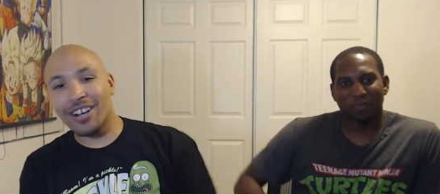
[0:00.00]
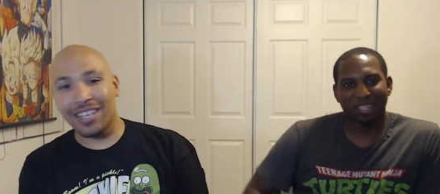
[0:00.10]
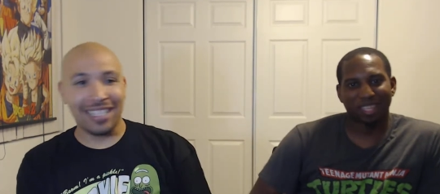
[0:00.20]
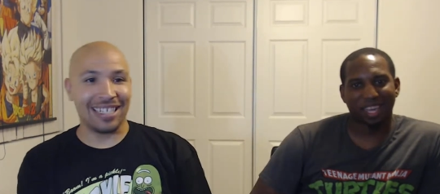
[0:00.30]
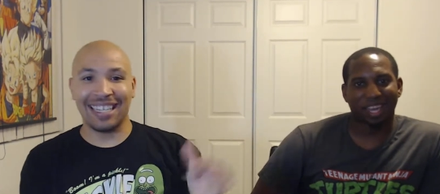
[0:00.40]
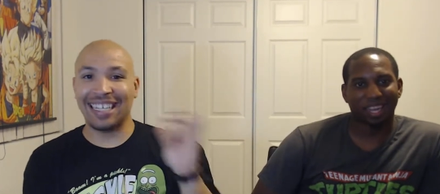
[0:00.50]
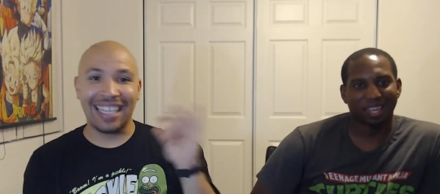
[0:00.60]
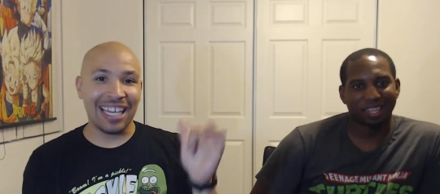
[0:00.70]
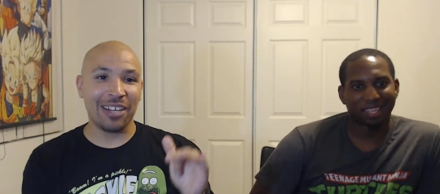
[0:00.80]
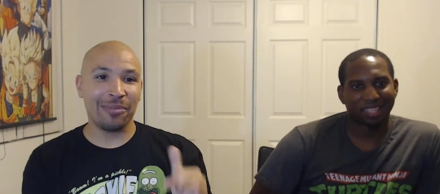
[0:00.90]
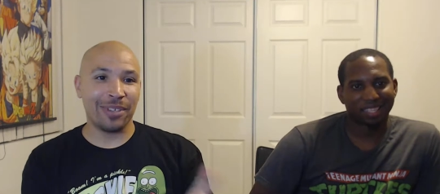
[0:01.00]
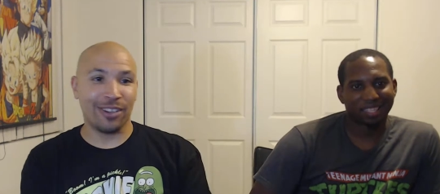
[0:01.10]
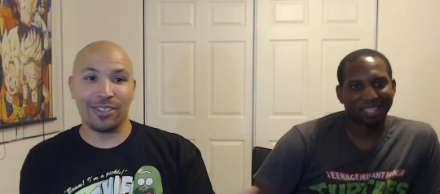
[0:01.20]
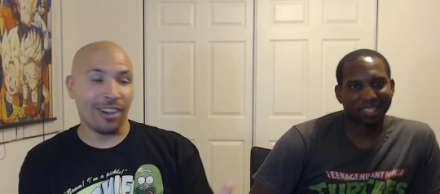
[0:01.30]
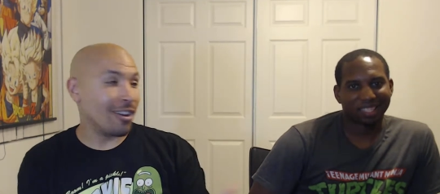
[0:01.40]
Speaker 1: He's yeah. gonna get him.
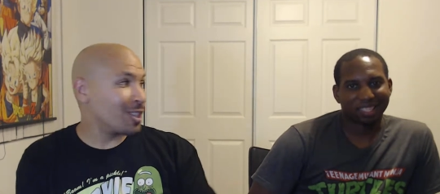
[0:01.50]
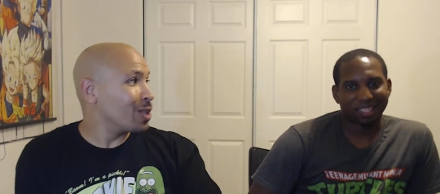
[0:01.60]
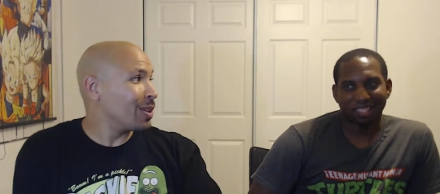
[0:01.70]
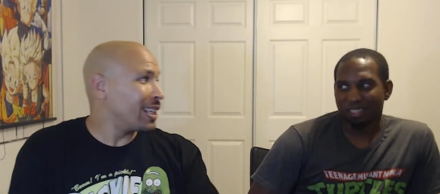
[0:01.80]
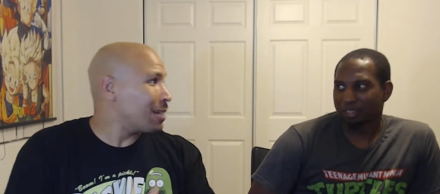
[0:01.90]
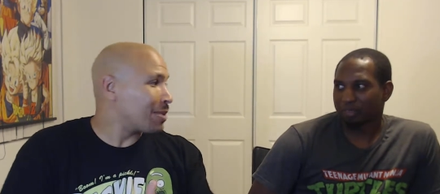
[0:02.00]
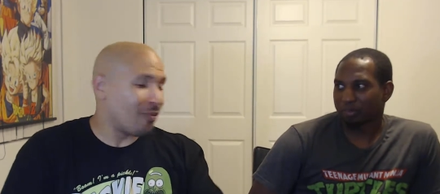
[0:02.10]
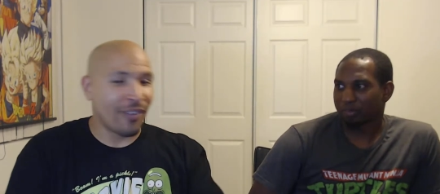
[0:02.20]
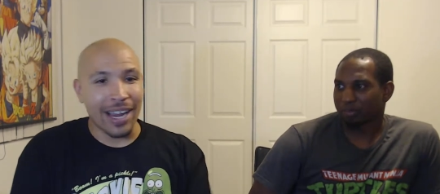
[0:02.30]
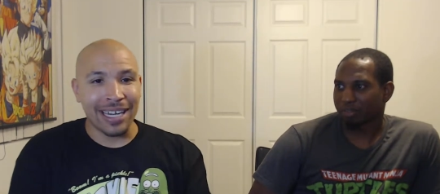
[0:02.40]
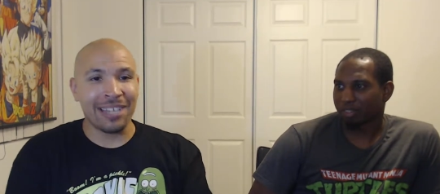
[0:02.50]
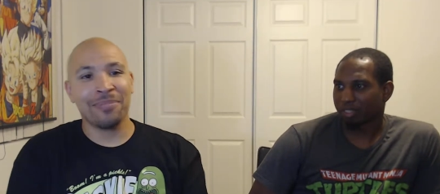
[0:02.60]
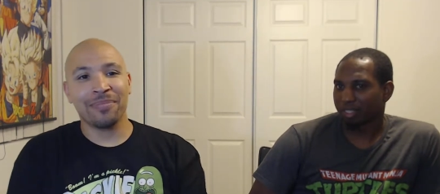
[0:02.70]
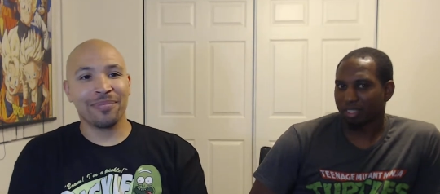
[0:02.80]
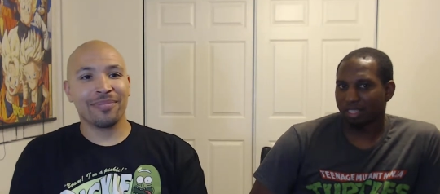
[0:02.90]
They're they're all tooling up to fight
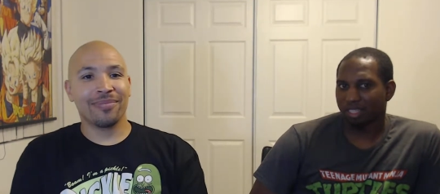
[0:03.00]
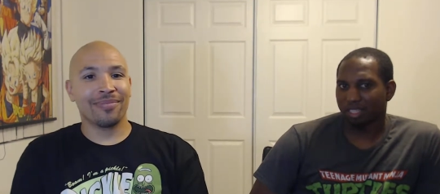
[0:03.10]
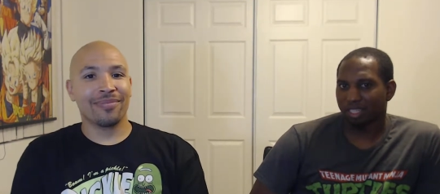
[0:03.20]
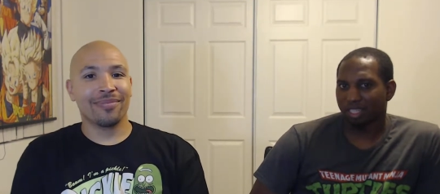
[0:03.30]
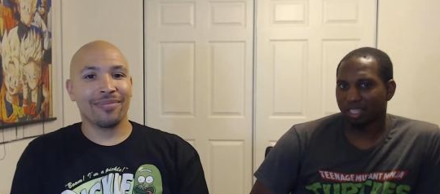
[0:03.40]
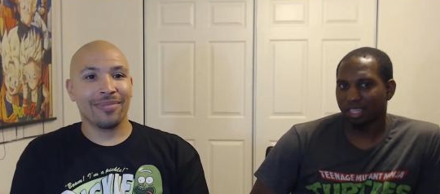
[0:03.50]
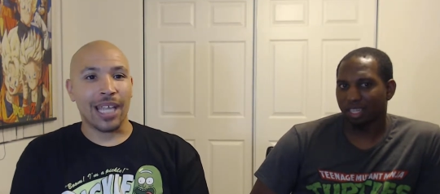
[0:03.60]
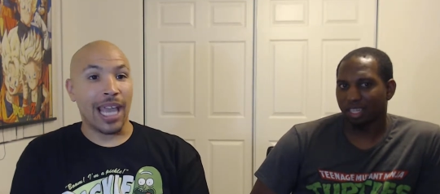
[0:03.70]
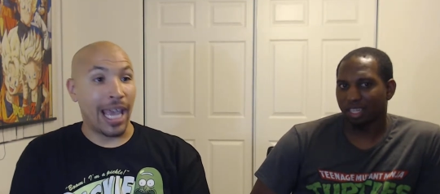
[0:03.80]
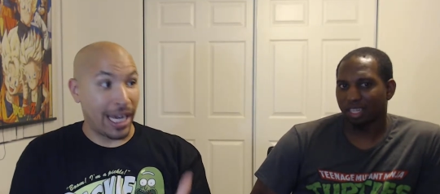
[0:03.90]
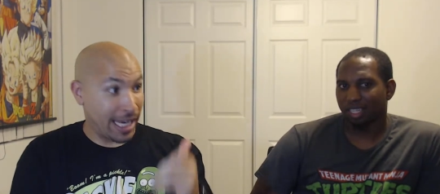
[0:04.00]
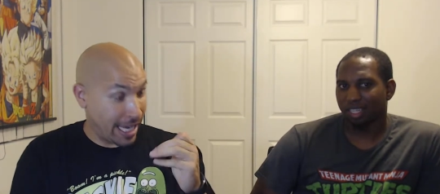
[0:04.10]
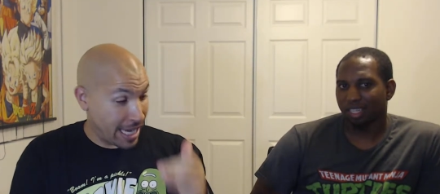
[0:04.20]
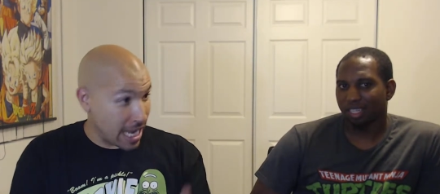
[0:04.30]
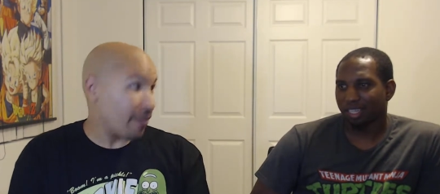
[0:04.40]
him, and it
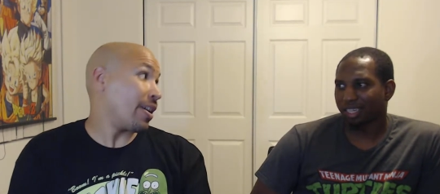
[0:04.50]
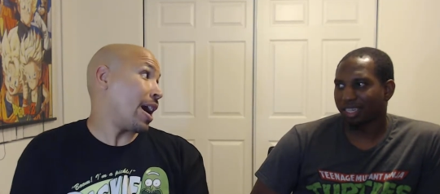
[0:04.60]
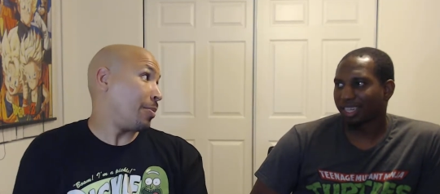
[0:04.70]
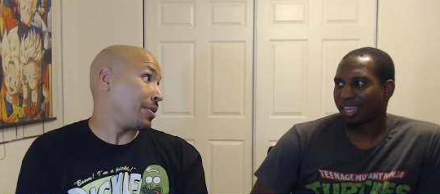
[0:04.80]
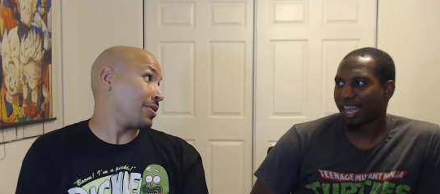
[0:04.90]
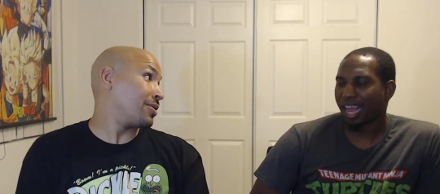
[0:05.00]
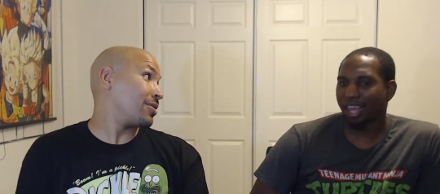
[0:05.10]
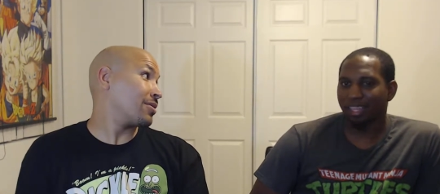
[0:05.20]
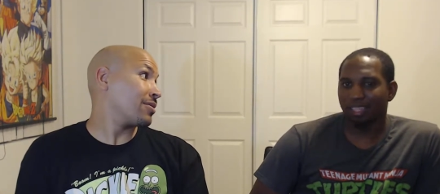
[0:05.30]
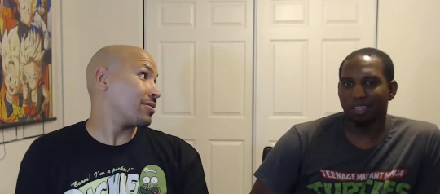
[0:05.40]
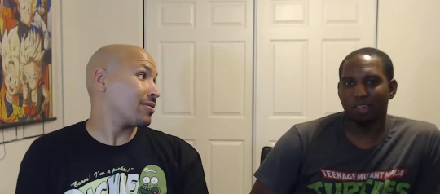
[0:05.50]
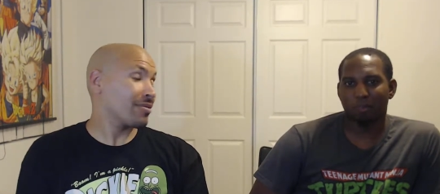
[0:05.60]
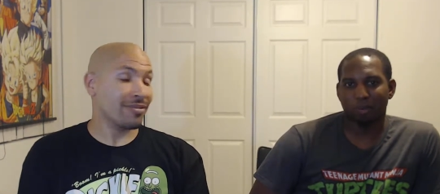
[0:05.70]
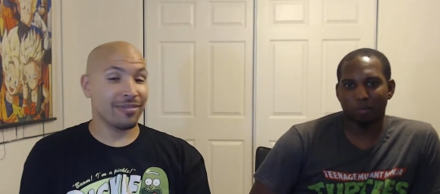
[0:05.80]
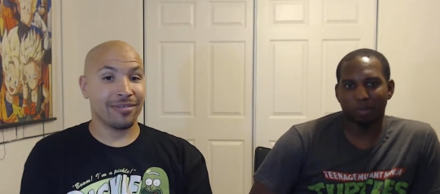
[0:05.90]
never happens.
Speaker 2: I think they did it
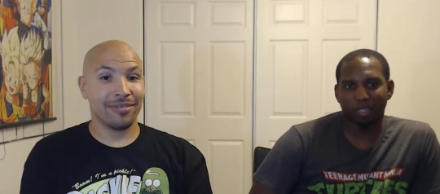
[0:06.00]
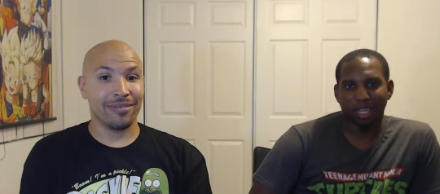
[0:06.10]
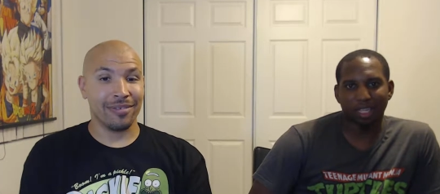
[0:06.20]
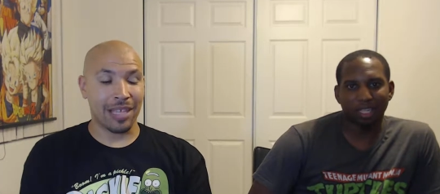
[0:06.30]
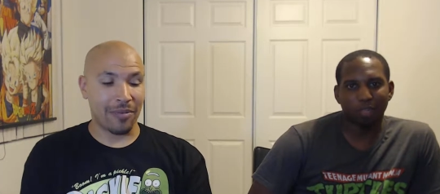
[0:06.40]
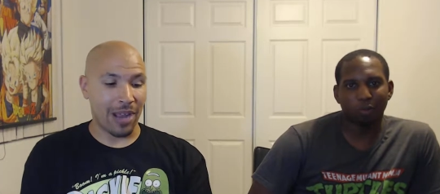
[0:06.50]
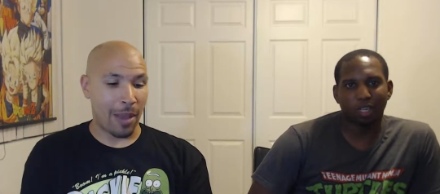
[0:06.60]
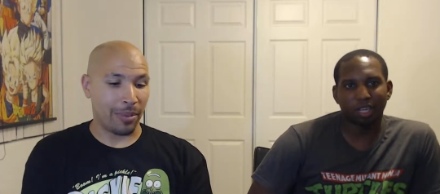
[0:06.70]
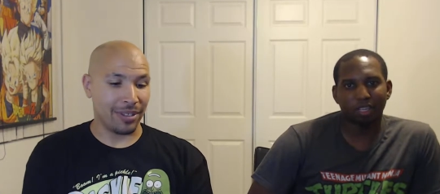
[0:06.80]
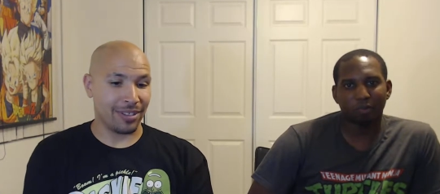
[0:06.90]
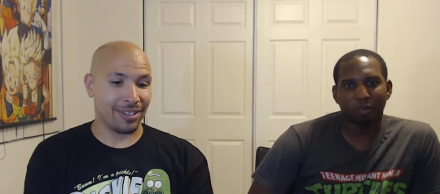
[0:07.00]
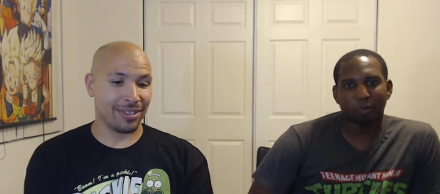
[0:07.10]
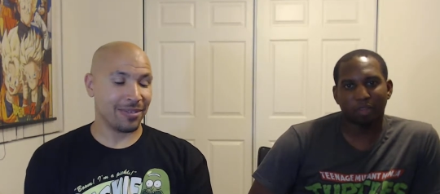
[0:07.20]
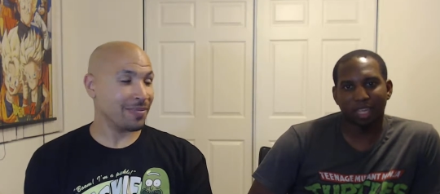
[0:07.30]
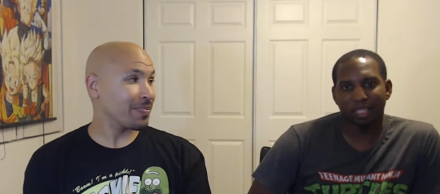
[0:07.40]
on purpose. I think never we happens. couldn't
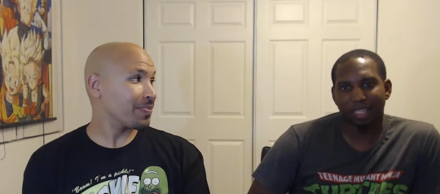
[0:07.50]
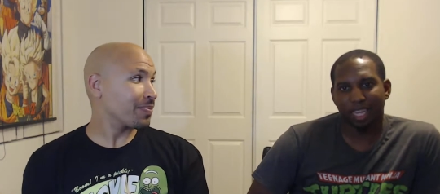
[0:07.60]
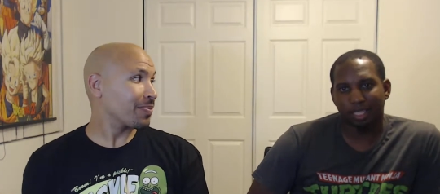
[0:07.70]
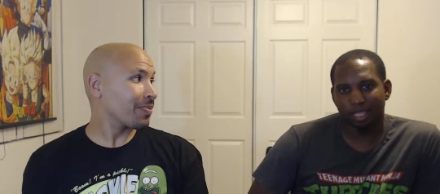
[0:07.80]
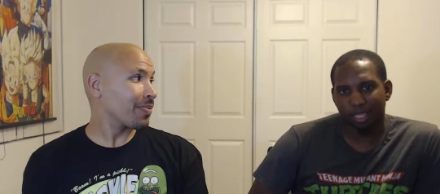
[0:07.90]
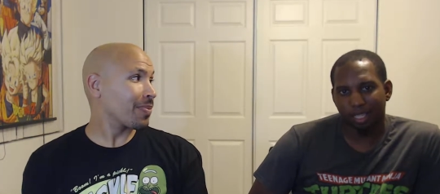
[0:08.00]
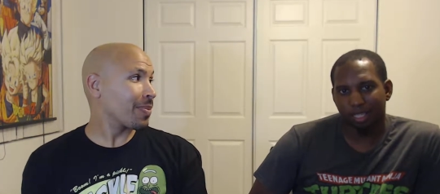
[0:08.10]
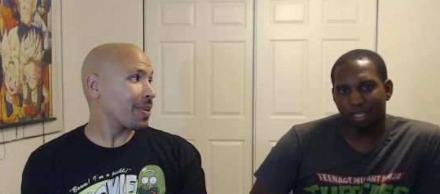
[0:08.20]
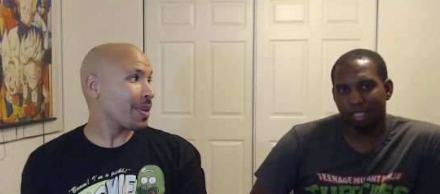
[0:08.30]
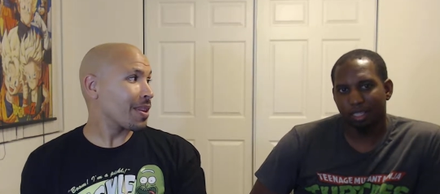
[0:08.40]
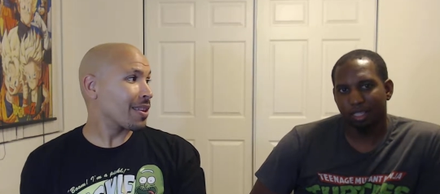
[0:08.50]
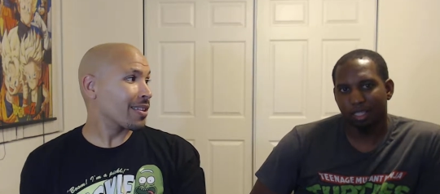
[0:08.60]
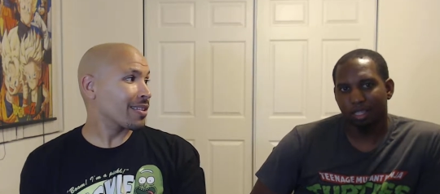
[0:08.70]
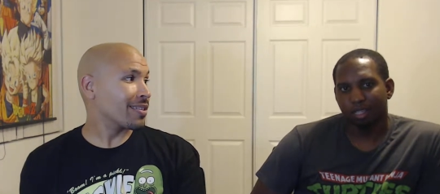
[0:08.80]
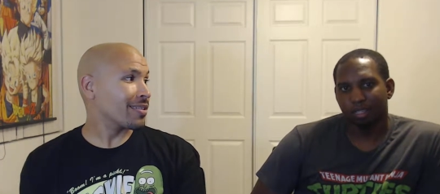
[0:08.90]
replace that scene,
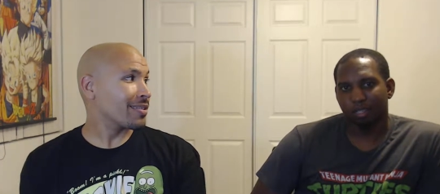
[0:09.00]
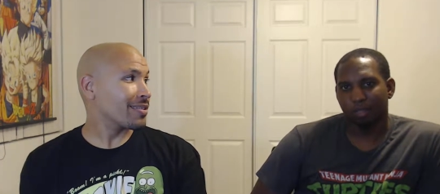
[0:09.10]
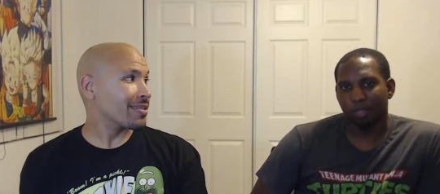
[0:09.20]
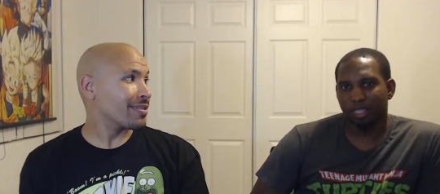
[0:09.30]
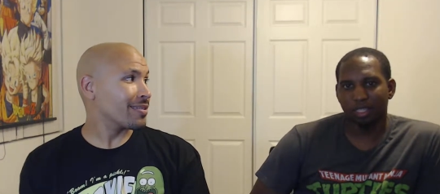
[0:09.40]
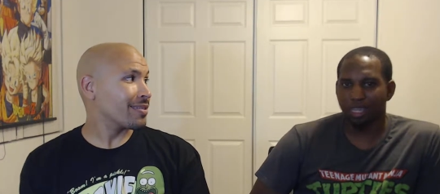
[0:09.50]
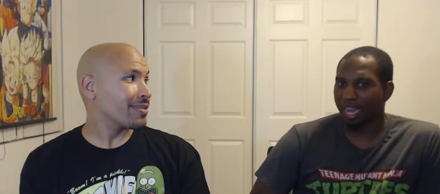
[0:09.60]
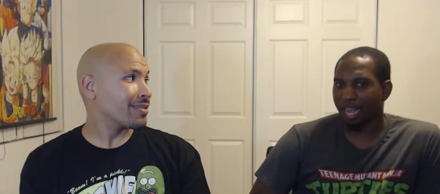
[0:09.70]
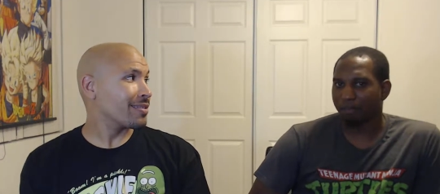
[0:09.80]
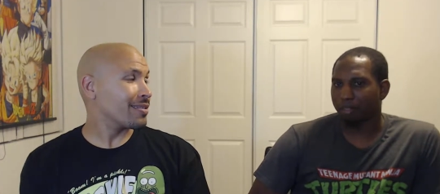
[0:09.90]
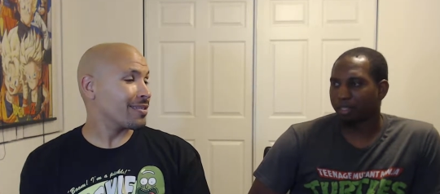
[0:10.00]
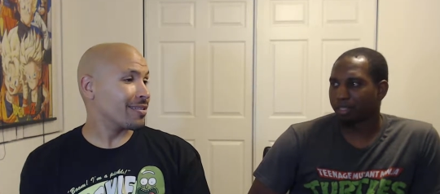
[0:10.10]
so they just didn't have it.